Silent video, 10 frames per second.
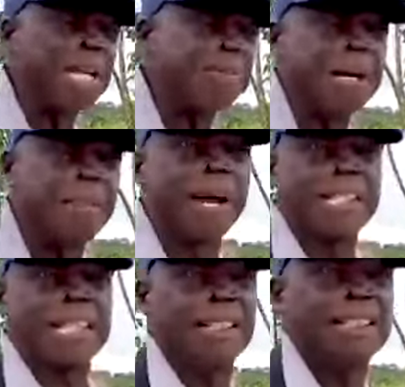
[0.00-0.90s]
meant by
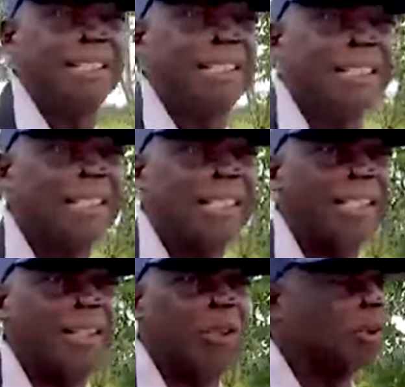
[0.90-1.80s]
reprisal.
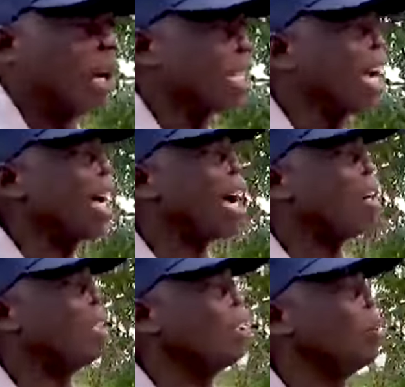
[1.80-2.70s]
You attack
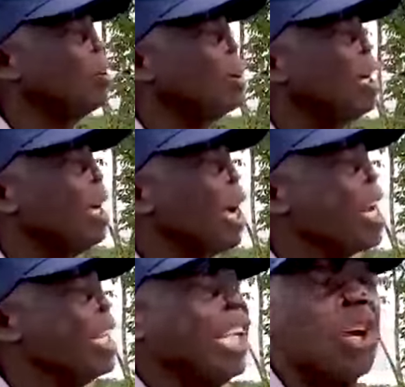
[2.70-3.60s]
an, you know,
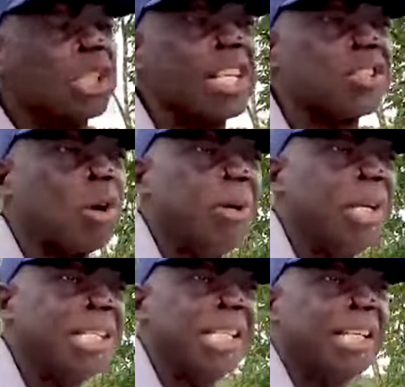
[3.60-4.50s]
an innocent
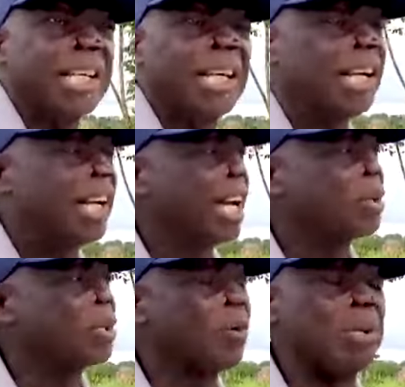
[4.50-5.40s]
community,
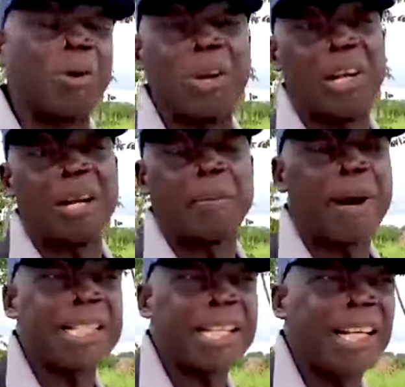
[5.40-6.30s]
and so you're going on a
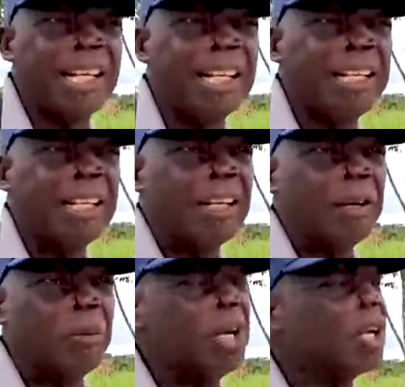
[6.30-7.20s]
reprisal.
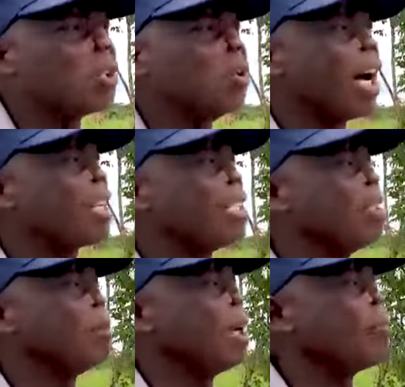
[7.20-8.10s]
We don't know how.
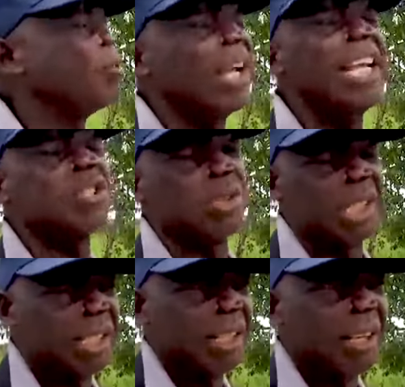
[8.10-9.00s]
We have no
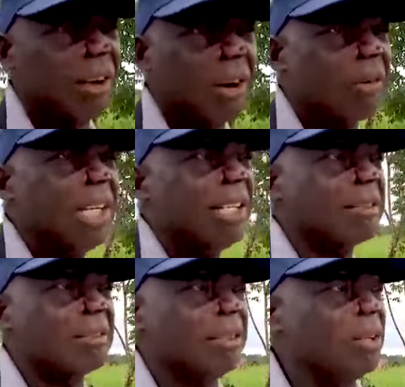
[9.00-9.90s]
history of
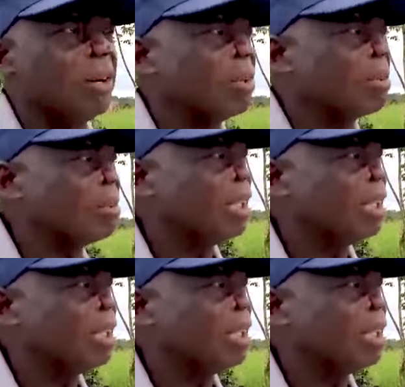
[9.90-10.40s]
any, you know,